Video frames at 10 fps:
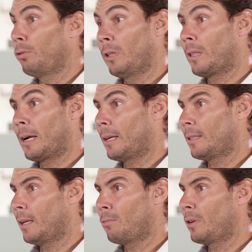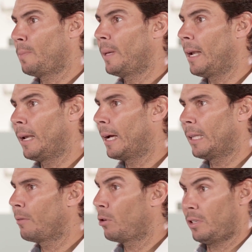enter into a defeatist
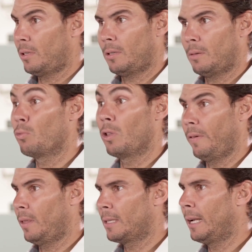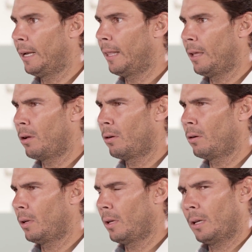spiral, and if you enter
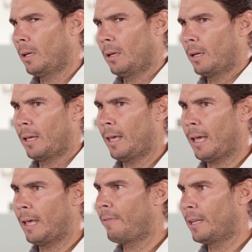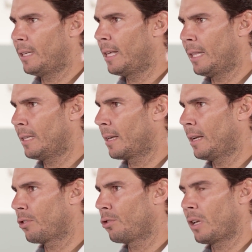a negative spiral, well,
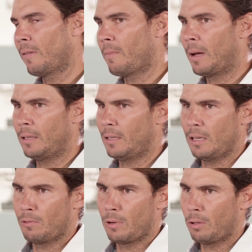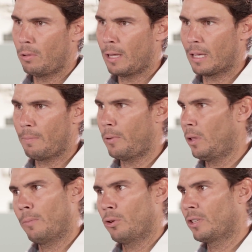it'll be very hard to leave it. Yeah, of
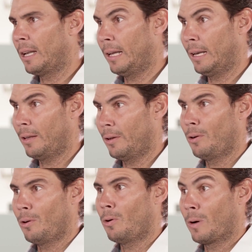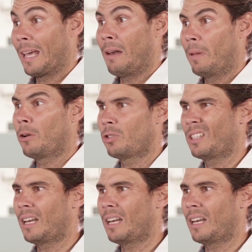course, things are rough,